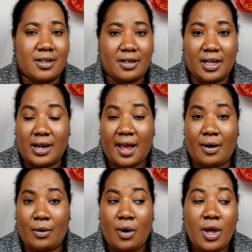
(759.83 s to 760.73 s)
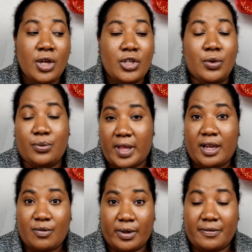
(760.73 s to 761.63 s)
in how you think
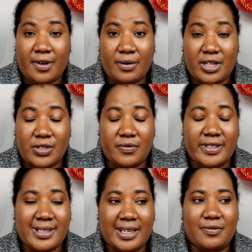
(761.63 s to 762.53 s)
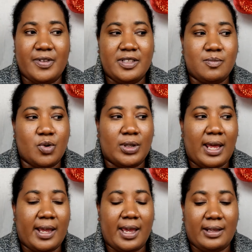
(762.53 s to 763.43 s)
of what a foundation feels like. It feels more
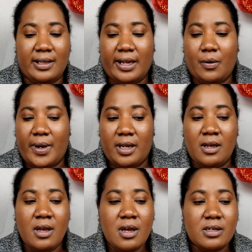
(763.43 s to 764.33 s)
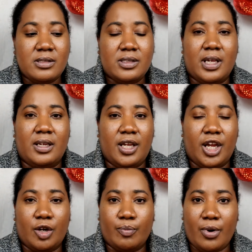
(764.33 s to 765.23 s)
like a liquid
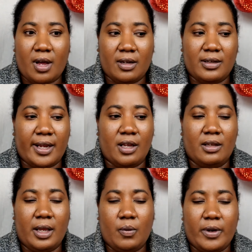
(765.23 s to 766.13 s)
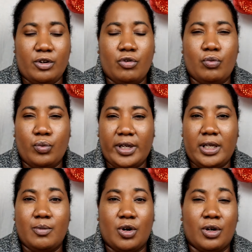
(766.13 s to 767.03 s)
skincare product, like a liquid
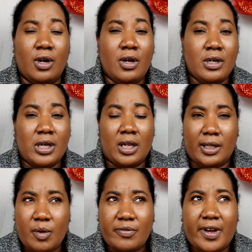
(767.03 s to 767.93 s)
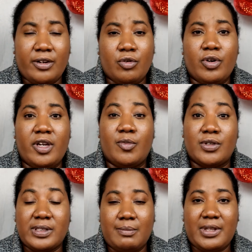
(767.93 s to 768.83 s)
cream or a liquefied cream or
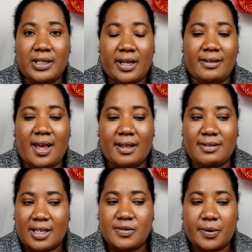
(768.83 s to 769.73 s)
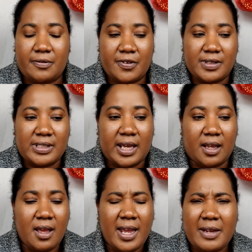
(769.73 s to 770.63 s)
something like that. That's what it feels like.
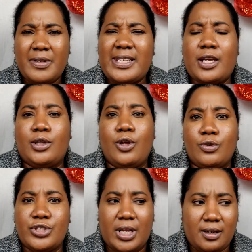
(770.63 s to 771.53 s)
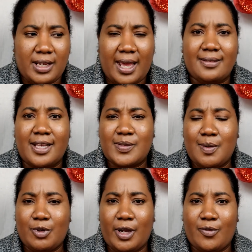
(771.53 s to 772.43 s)
It feels like a lotion. Yeah, that's what
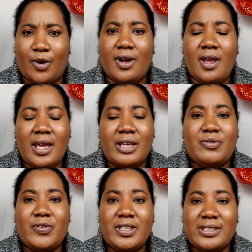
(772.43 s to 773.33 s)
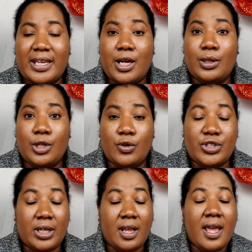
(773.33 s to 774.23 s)
I'm looking for. It feels like a
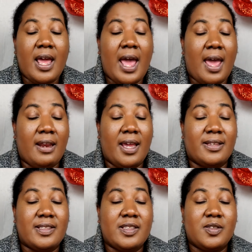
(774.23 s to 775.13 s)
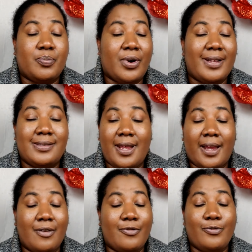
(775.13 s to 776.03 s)
lotion and it spreads
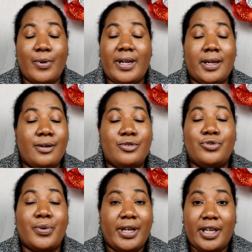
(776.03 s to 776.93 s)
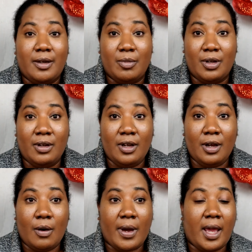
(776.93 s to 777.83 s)
like a freaking dream.
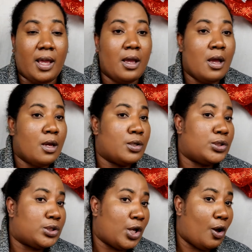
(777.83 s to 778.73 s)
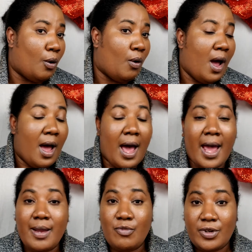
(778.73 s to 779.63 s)
Okay, so
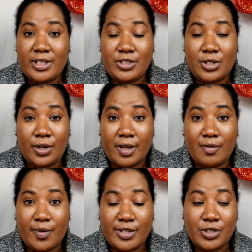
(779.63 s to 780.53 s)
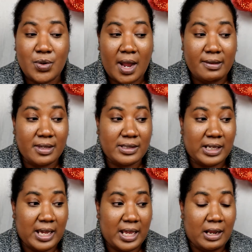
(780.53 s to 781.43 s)
I'm really looking forward to trying this
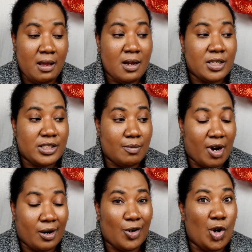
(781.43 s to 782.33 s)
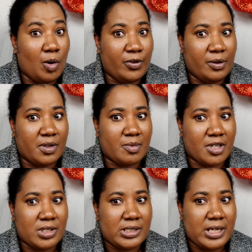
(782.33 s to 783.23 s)
again tomorrow, hopefully with a
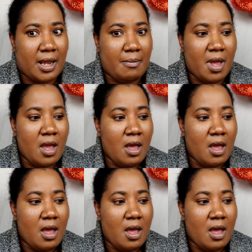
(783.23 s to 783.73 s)
brush this time,